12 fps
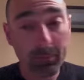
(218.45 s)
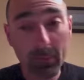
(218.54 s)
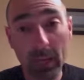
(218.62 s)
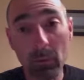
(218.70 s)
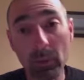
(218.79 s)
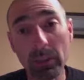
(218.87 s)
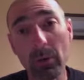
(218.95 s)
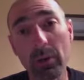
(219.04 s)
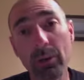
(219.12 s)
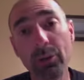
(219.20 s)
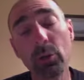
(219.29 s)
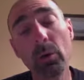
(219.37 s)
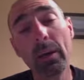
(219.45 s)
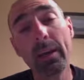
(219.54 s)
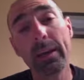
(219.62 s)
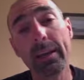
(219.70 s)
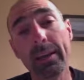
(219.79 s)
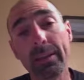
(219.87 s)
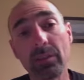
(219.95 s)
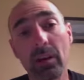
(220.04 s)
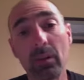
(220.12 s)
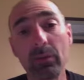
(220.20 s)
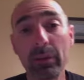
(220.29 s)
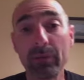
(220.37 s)
And what they were going to do is
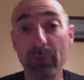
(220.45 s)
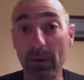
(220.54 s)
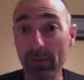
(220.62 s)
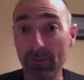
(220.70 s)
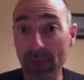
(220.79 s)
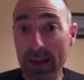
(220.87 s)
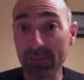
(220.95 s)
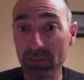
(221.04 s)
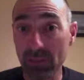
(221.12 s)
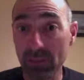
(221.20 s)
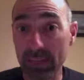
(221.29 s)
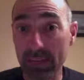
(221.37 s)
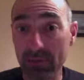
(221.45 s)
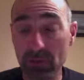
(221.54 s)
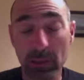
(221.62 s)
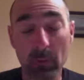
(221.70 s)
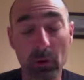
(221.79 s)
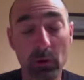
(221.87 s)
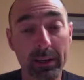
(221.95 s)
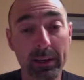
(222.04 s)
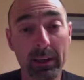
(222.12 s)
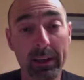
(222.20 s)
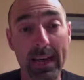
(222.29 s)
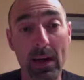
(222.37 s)
uh, really for every five slaves, they were only
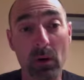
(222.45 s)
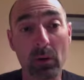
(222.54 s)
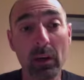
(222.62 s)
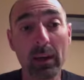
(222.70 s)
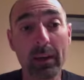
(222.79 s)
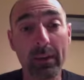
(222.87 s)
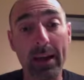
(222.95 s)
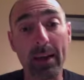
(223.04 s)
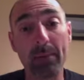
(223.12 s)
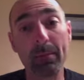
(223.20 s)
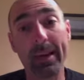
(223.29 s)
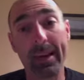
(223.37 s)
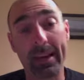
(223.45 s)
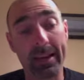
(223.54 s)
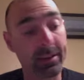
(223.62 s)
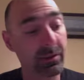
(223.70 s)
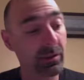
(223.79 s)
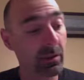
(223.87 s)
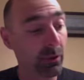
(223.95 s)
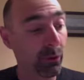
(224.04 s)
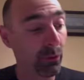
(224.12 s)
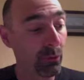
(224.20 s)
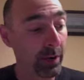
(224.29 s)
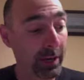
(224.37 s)
going to count them as
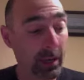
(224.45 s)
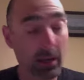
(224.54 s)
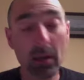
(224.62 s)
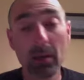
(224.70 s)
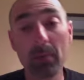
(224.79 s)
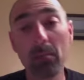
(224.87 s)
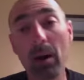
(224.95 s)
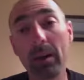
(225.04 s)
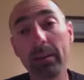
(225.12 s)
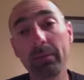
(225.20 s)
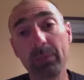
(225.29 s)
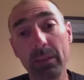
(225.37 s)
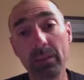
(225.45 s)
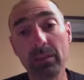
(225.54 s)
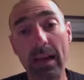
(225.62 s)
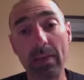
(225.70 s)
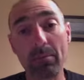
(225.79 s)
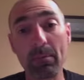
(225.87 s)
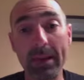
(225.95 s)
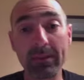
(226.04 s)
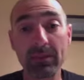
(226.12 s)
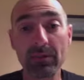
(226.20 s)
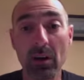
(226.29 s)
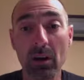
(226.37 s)
three. But these
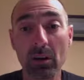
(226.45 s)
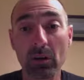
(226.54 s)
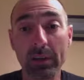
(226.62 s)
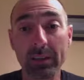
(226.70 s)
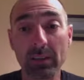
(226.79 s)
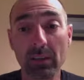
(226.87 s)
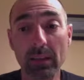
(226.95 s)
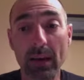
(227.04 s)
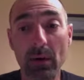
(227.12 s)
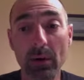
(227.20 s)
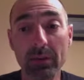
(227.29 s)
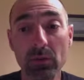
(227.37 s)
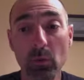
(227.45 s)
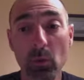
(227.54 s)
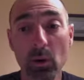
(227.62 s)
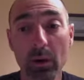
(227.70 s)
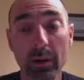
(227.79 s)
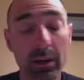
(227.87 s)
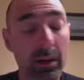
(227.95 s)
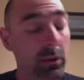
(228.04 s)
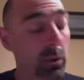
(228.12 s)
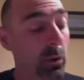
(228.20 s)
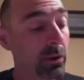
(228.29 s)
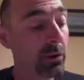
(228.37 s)
compromises are going to allow us to work
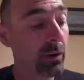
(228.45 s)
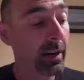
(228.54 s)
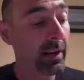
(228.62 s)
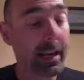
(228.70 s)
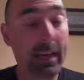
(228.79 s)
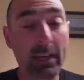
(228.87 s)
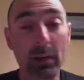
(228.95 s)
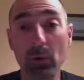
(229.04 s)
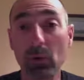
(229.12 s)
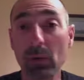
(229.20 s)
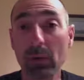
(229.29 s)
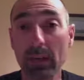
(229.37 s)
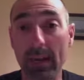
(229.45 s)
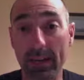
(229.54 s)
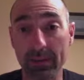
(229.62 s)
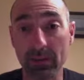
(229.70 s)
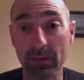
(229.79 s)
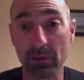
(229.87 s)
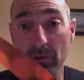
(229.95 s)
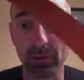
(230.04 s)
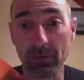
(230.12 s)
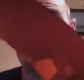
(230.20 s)
towards creating a new constitution